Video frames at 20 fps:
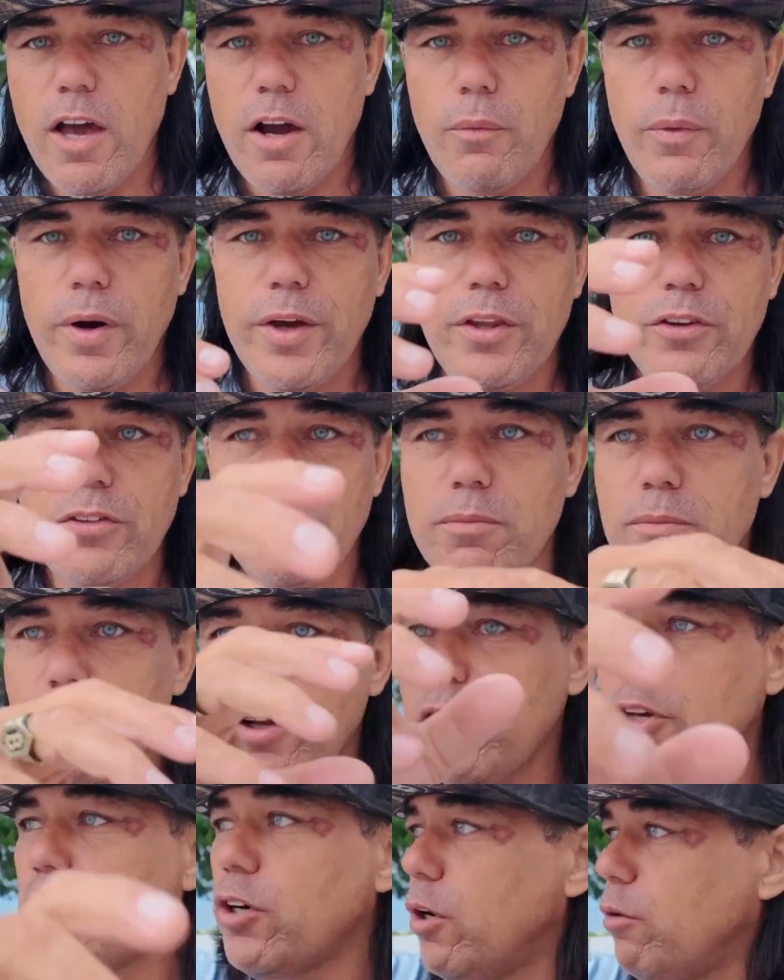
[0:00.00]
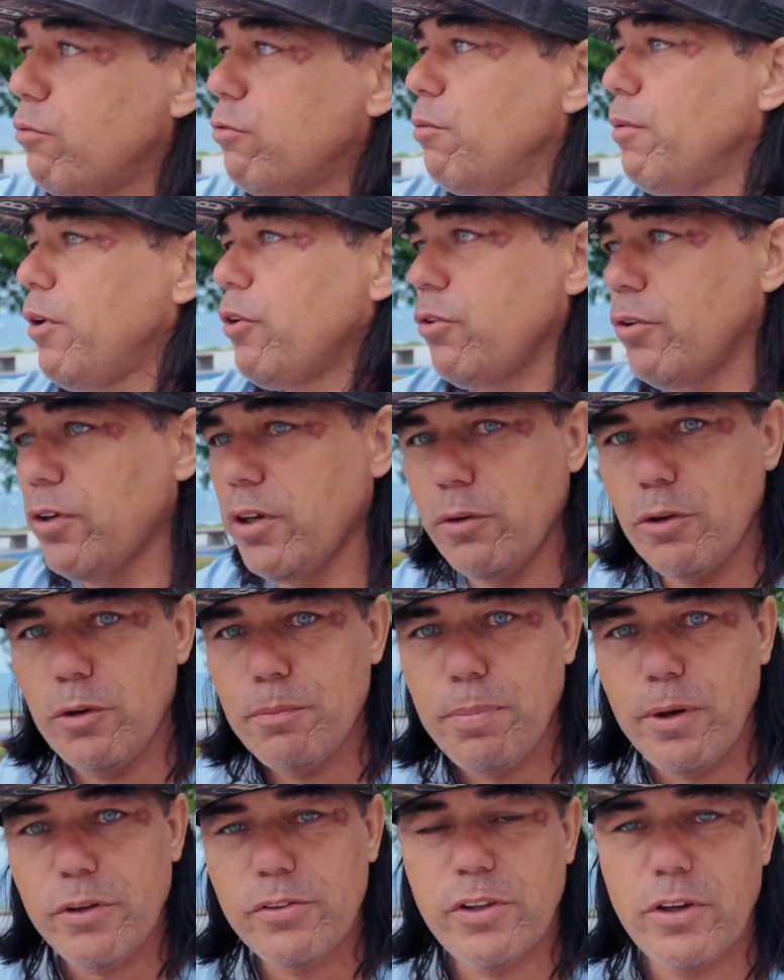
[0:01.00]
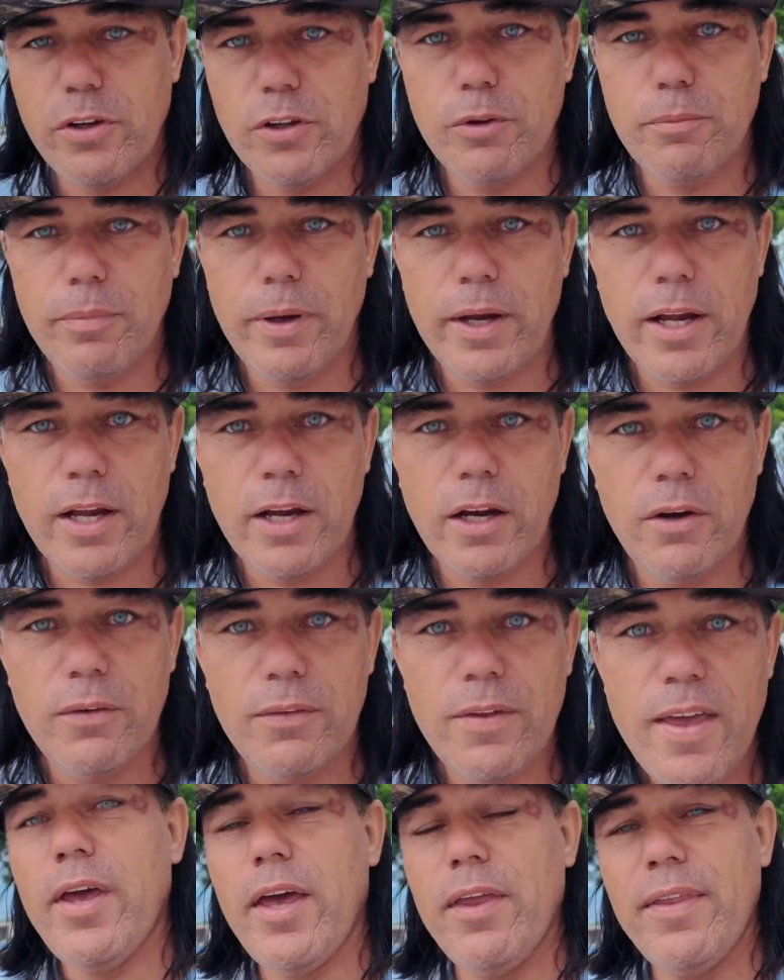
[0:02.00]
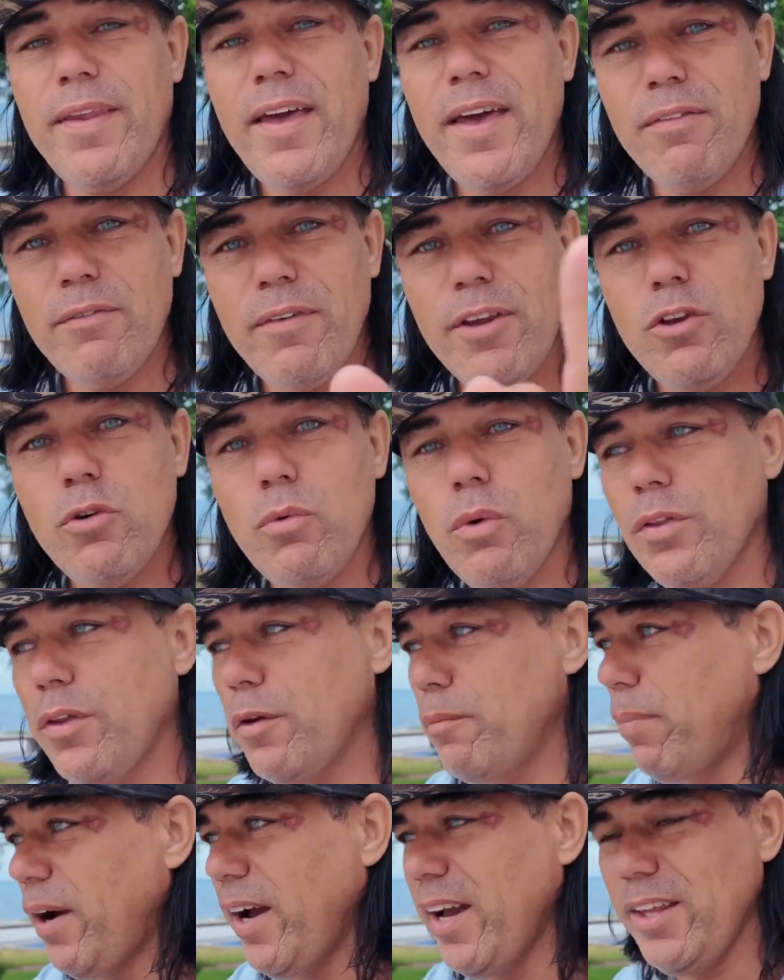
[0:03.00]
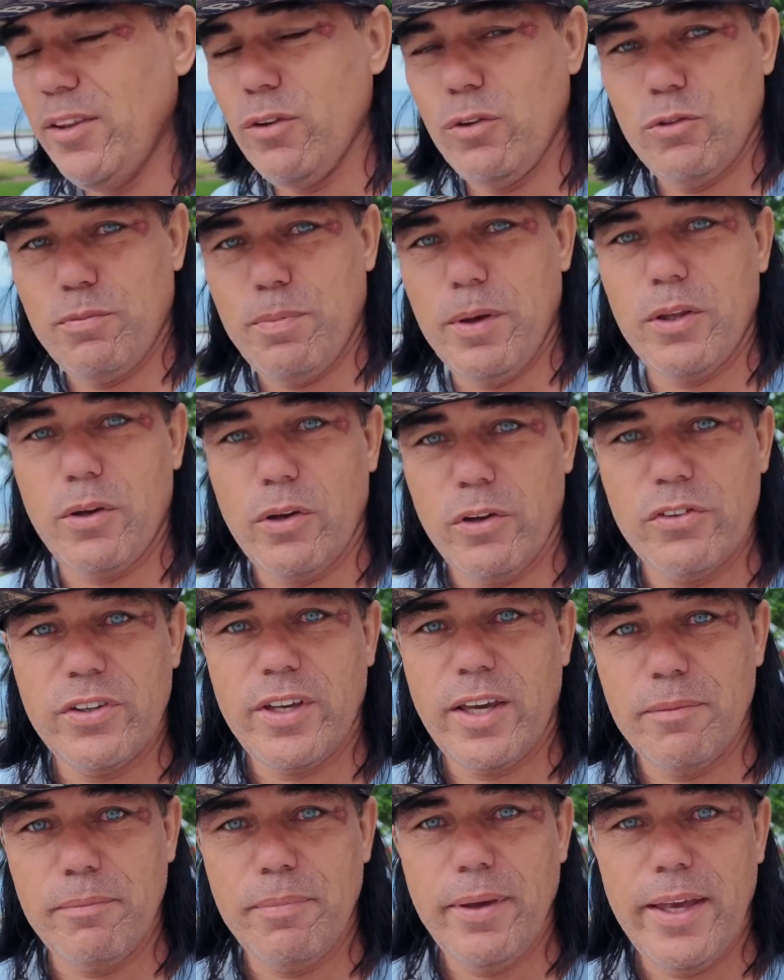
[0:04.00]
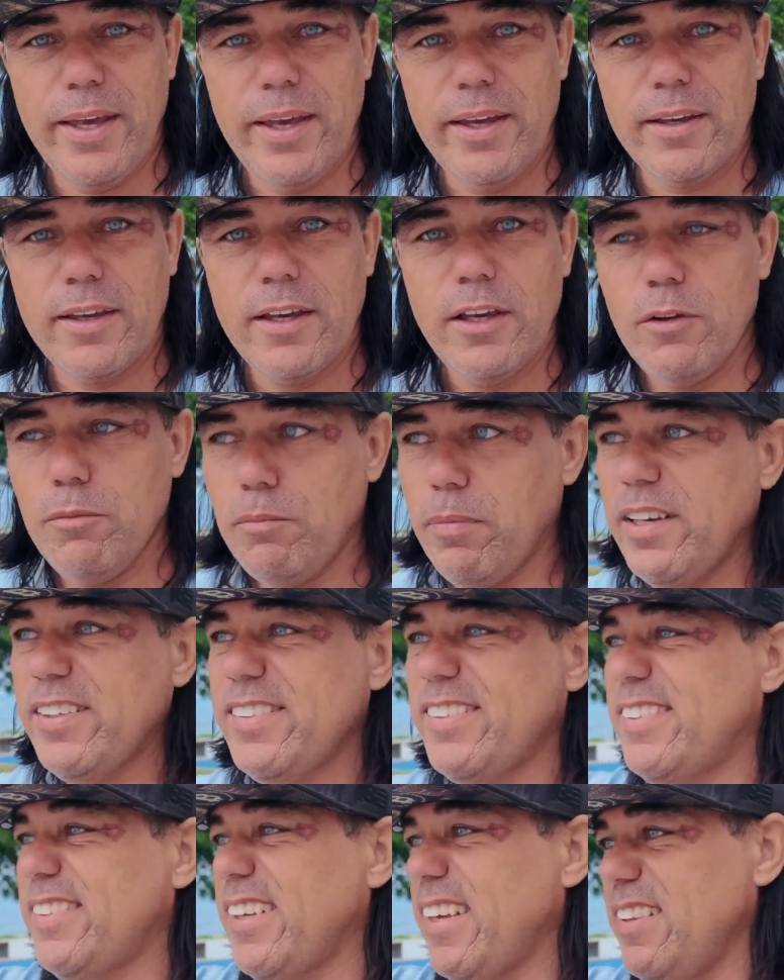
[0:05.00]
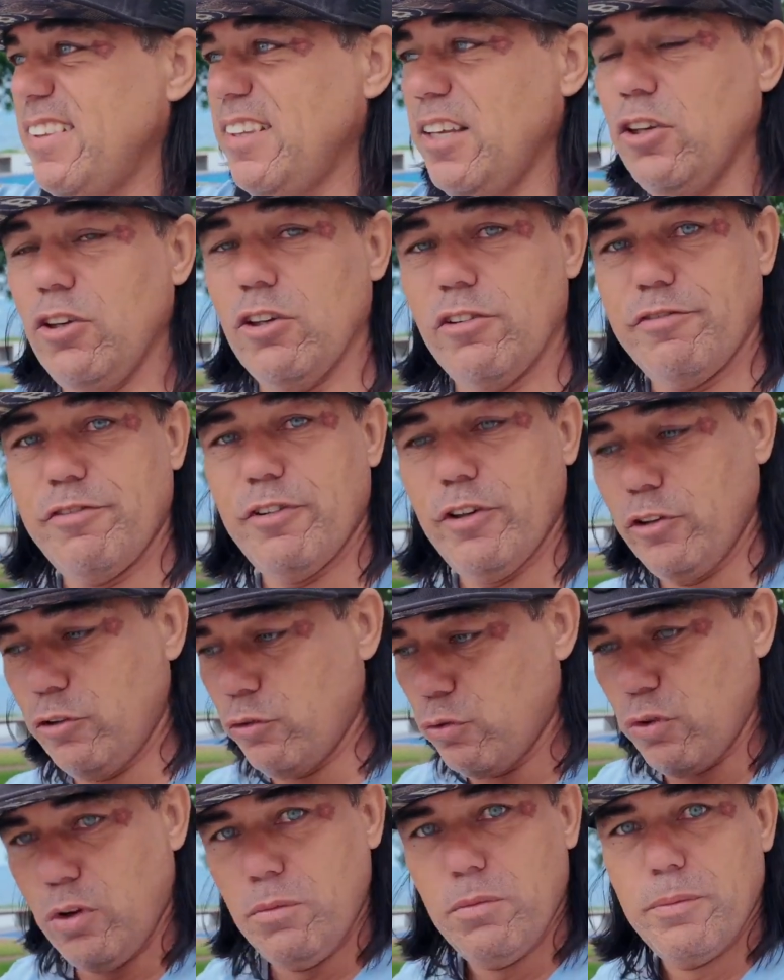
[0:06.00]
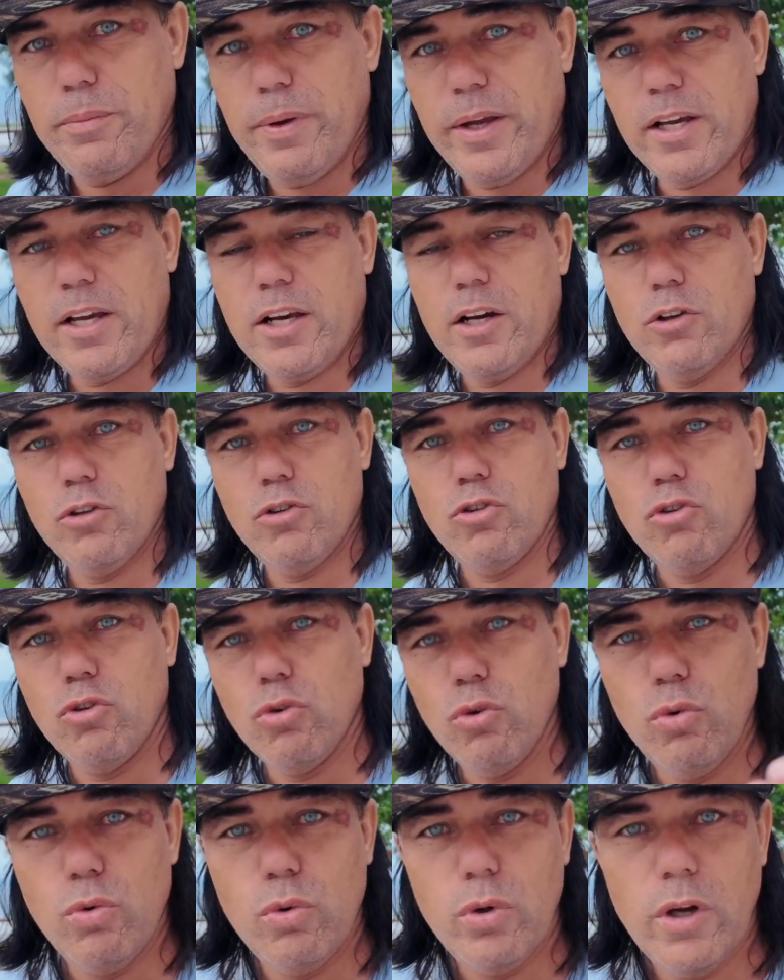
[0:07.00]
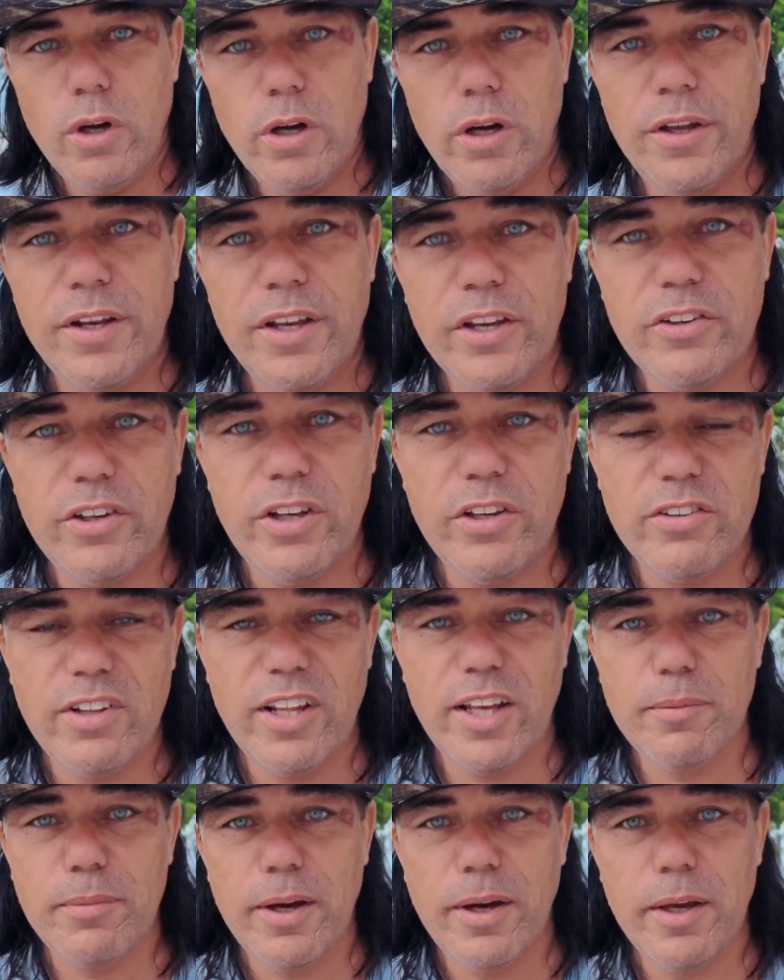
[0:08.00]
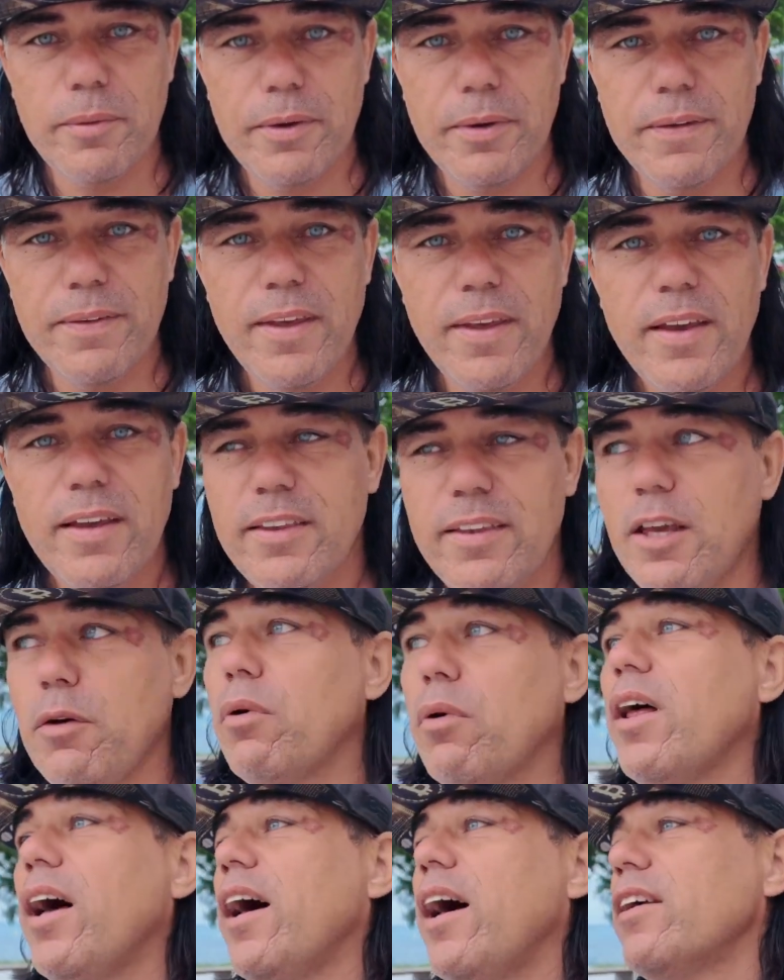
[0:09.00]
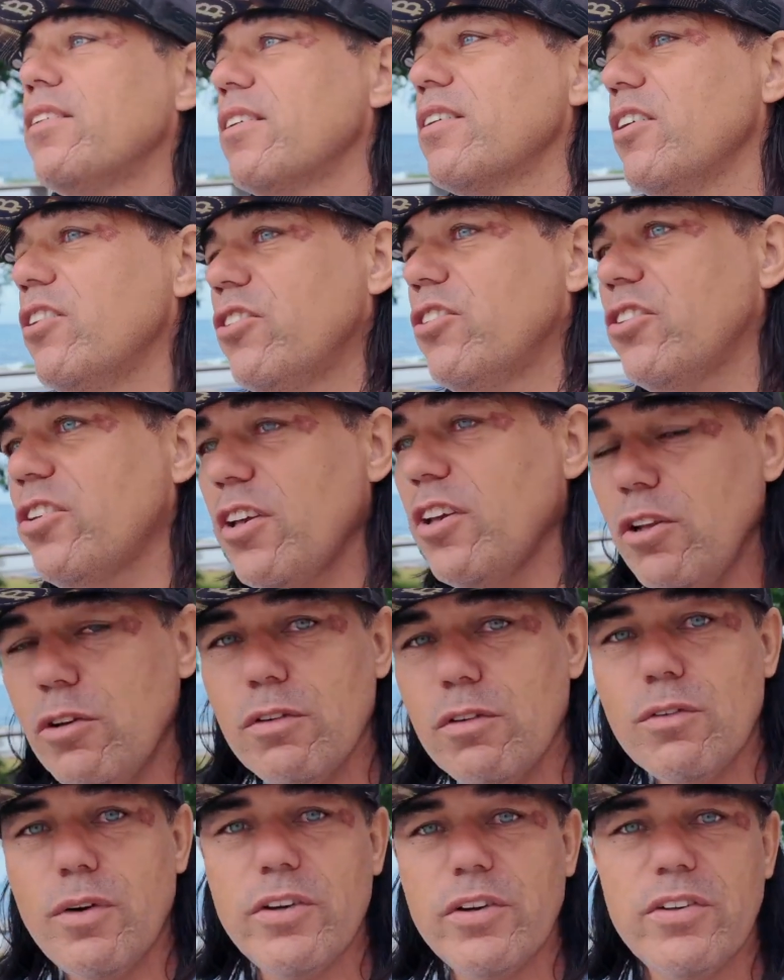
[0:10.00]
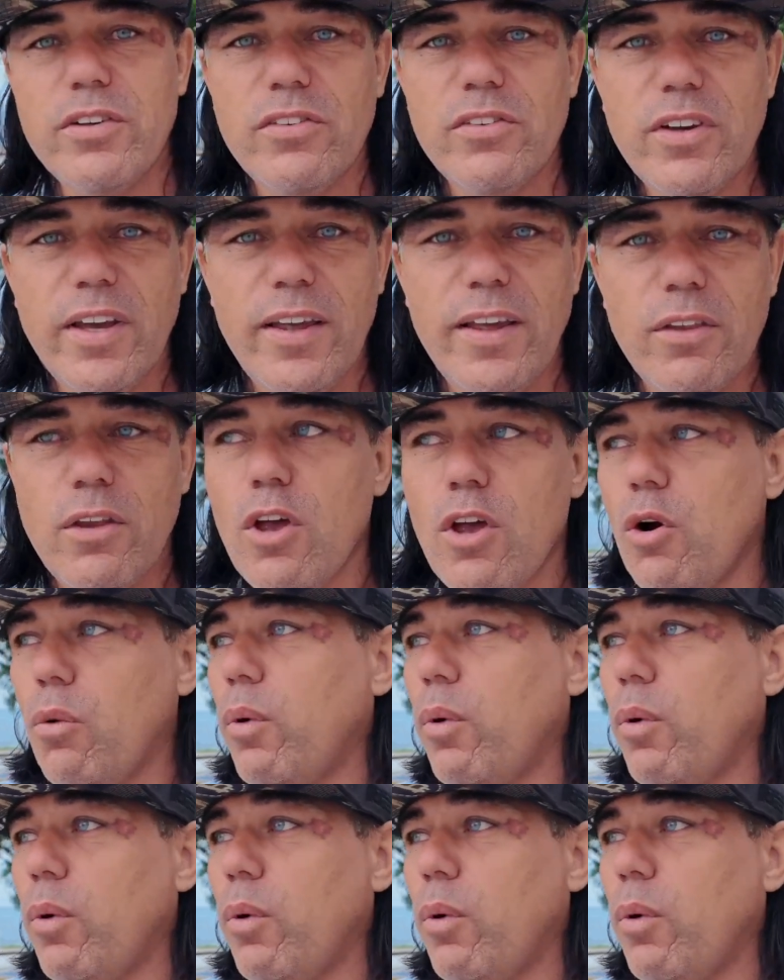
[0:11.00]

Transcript: Where does the money come from that you're now depositing on the bank account? And then when you want to buy those Bitcoins again back, by sending your funds from a bank account to an exchange like Bybit, they will ask a shitload of questions again.